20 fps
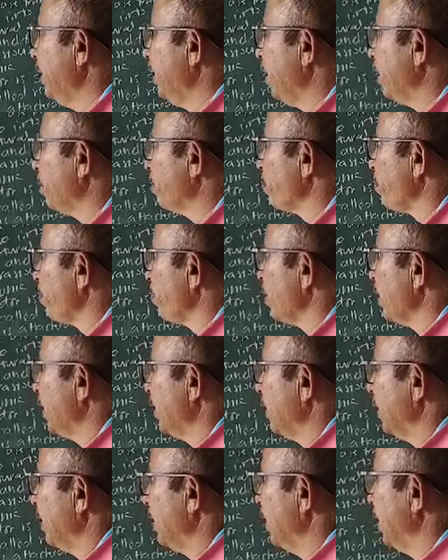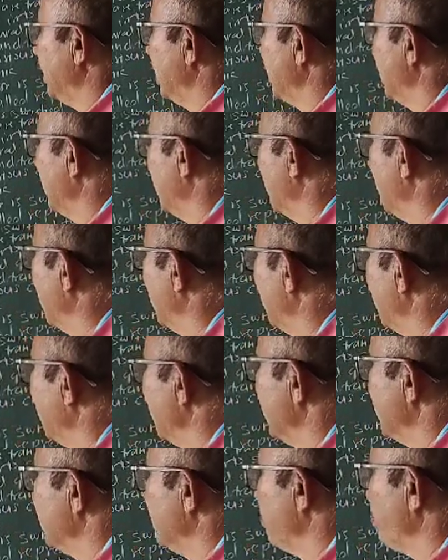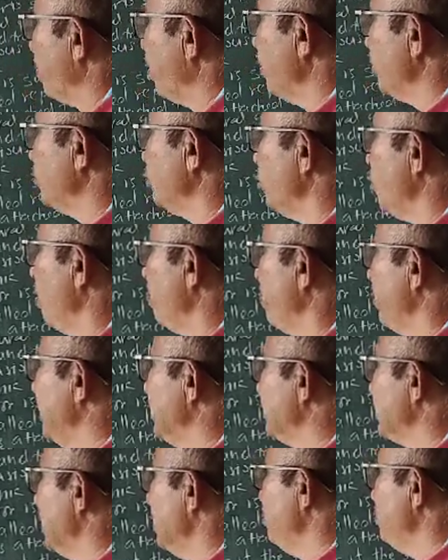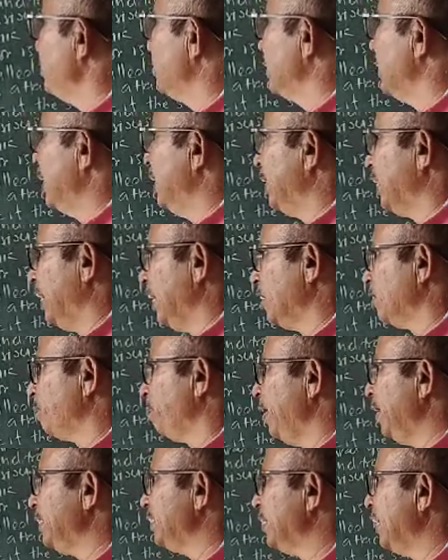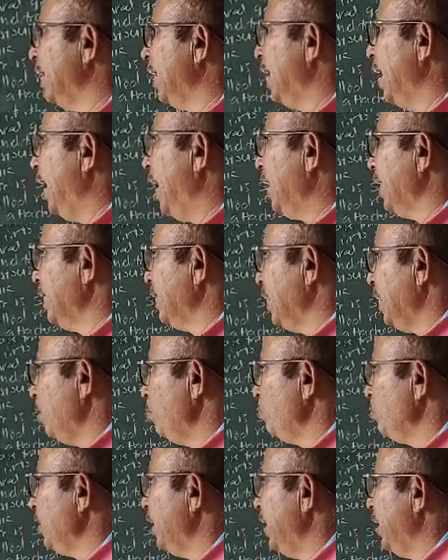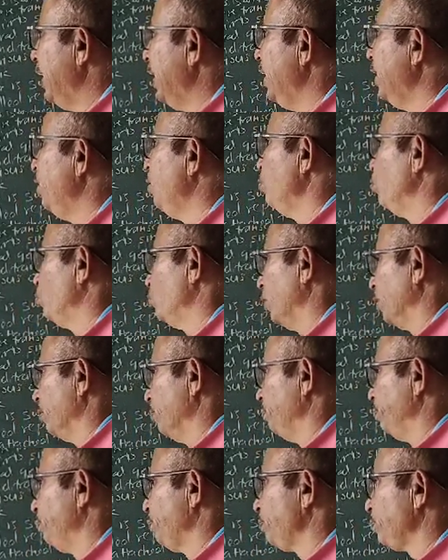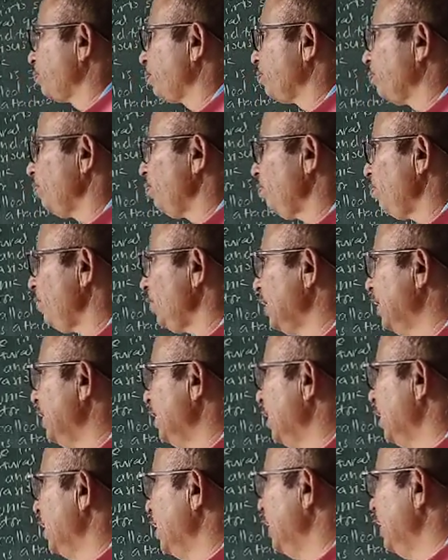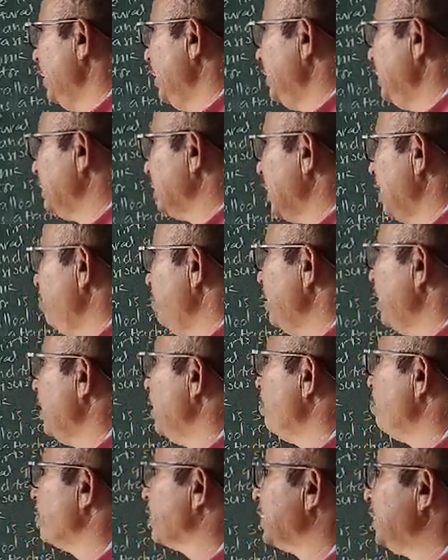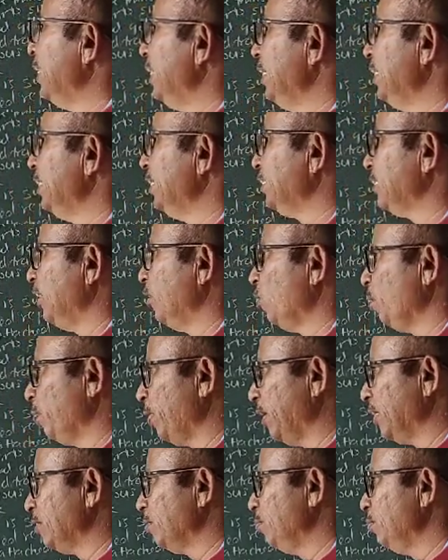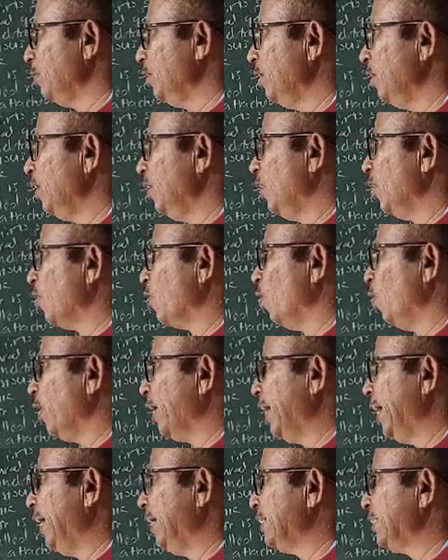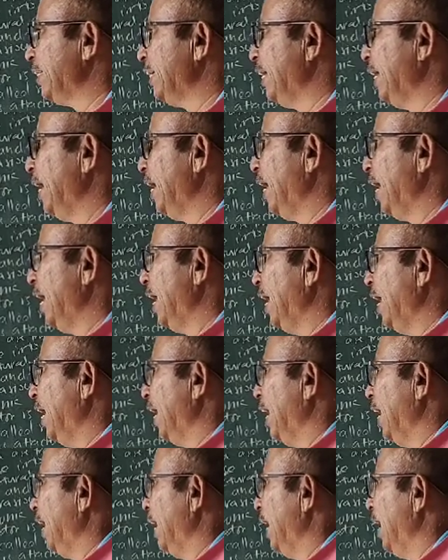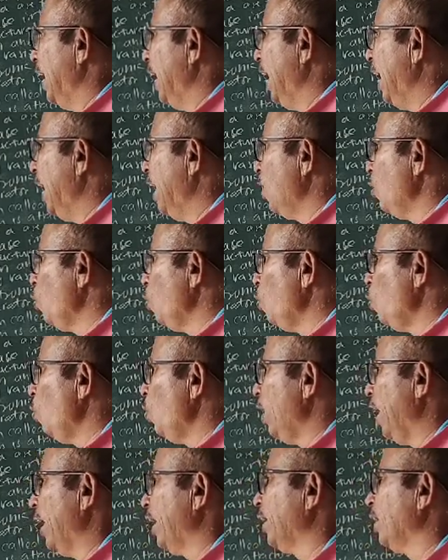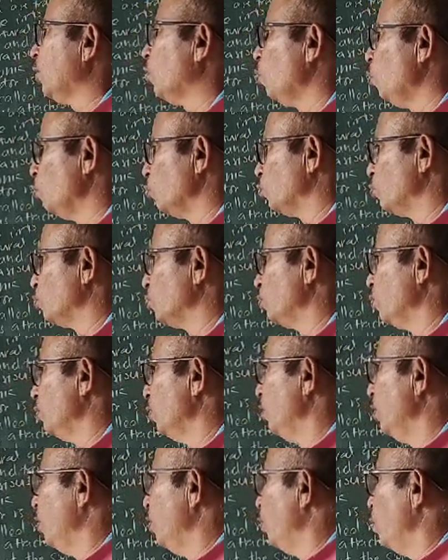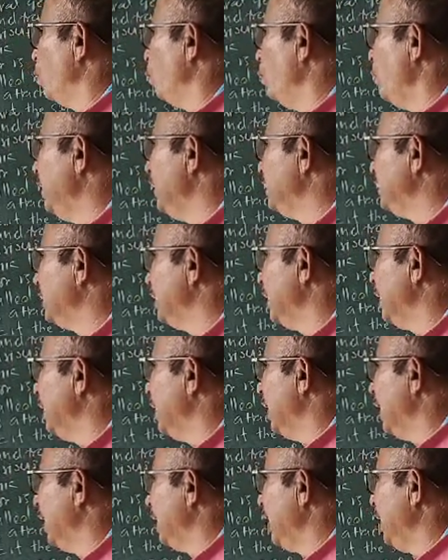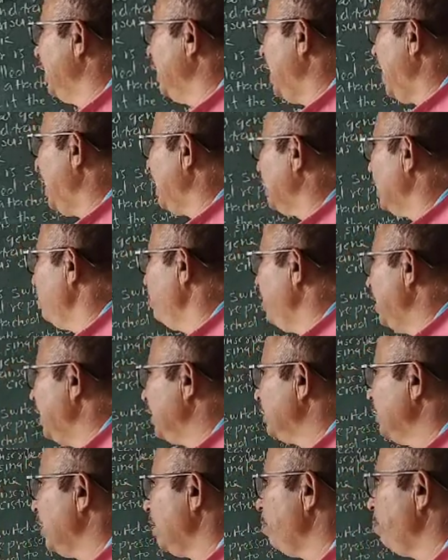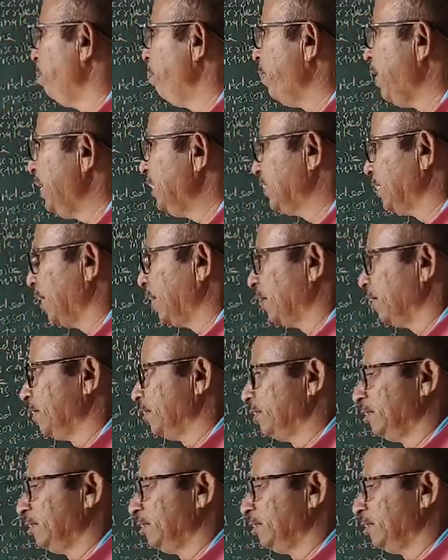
here the production of enzymes takes place, and now the inducer. It is chemical present in the cytoplasm called as allolactose, which inactivates the repressor.